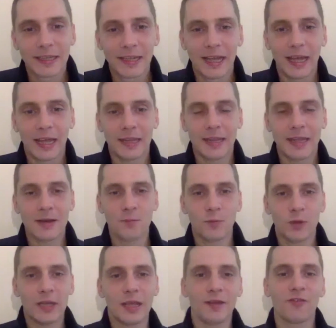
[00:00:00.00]
And
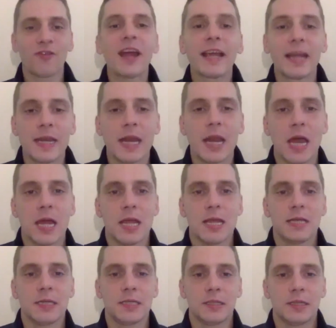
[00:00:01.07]
then we can
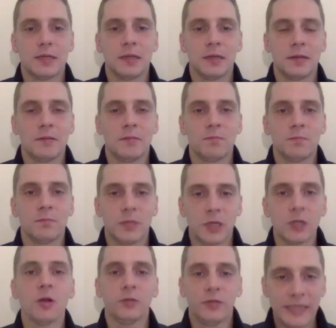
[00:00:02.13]
recognize,
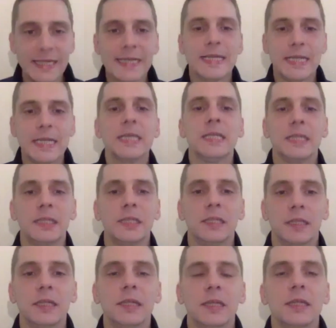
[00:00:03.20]
the need
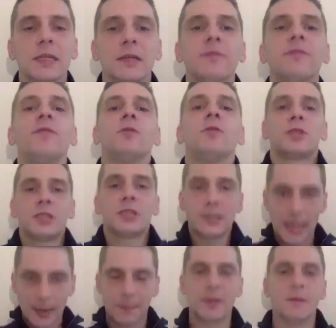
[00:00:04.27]
for
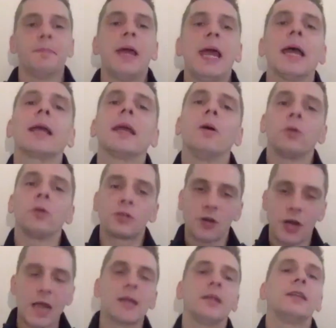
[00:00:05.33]
stepping back or
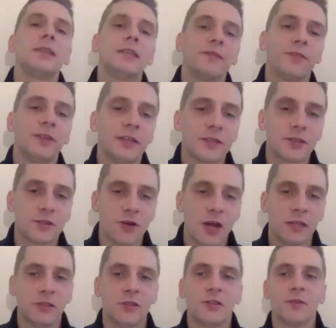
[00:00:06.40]
trying a different
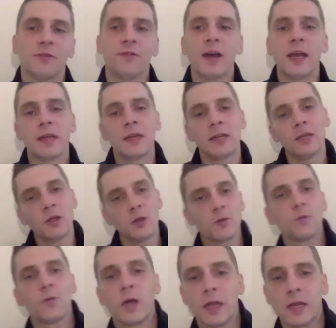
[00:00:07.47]
strategy or finding new
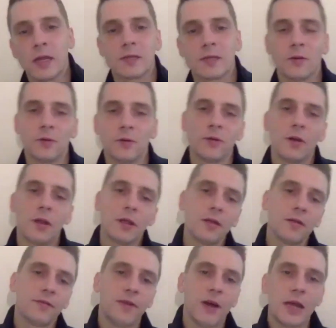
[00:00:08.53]
ways or
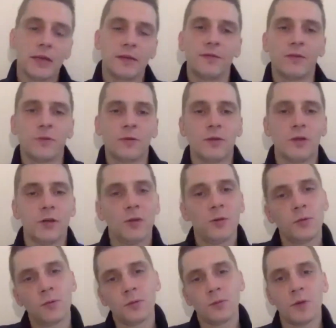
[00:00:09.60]
find for
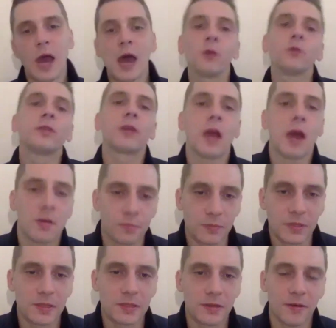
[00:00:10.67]
new
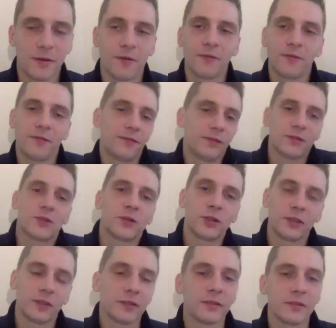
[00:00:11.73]
outcomes of certain